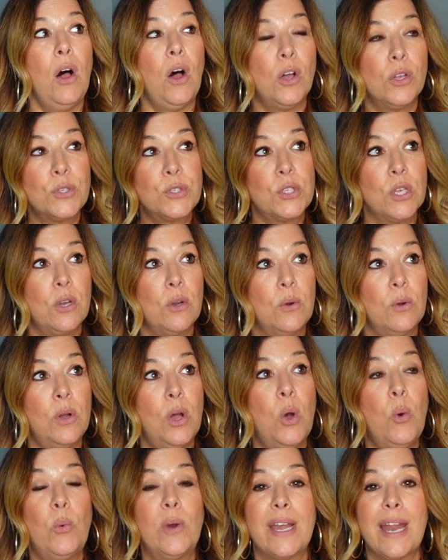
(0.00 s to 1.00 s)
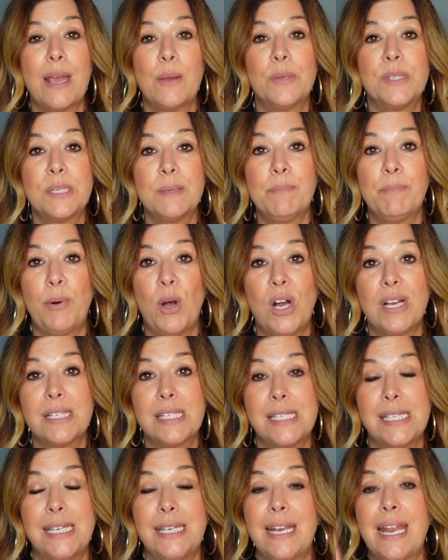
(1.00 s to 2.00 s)
Also, when I was in
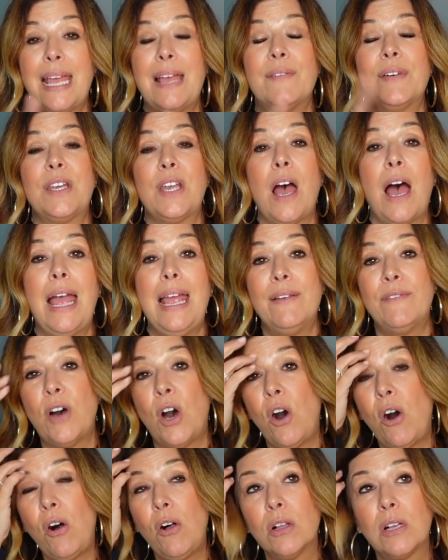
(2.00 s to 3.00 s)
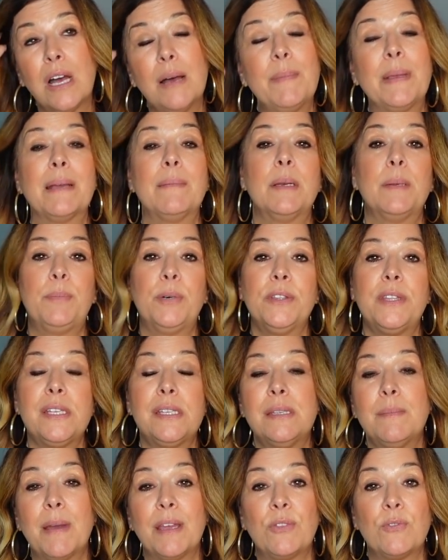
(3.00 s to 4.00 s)
Boston, I have, an, I have a haul coming. I'm gonna put
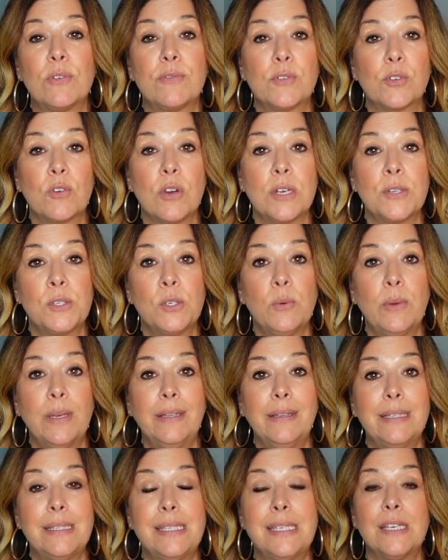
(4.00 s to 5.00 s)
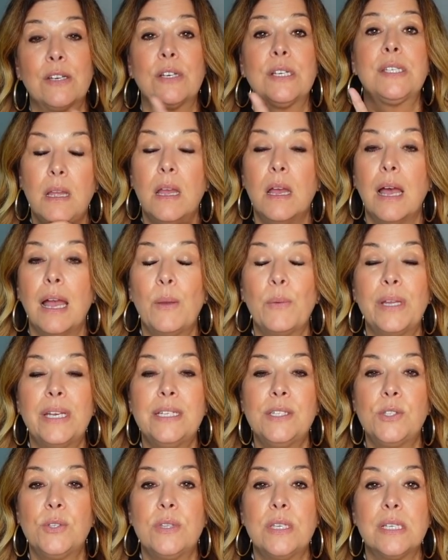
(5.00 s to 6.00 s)
this in my Thrift Across New England series. I went
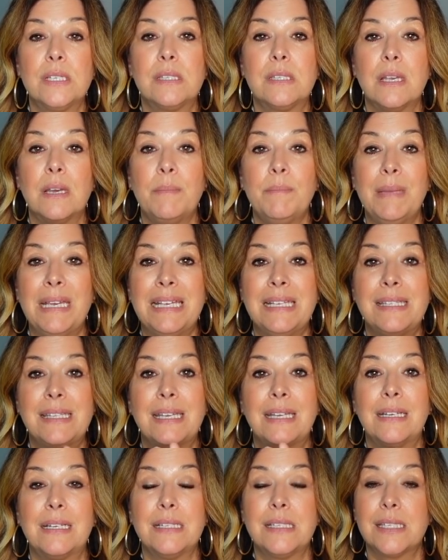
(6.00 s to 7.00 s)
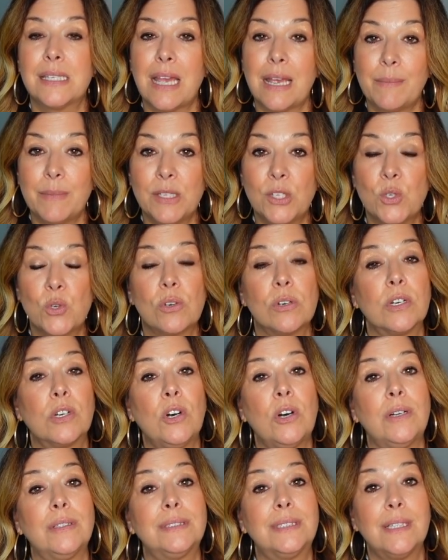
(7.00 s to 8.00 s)
into this amazing consignment store
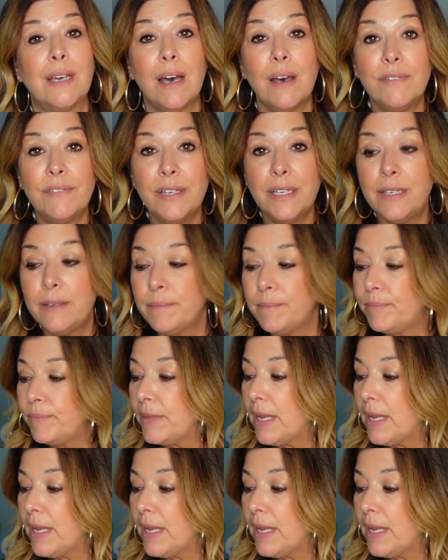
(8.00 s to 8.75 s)
called Covet,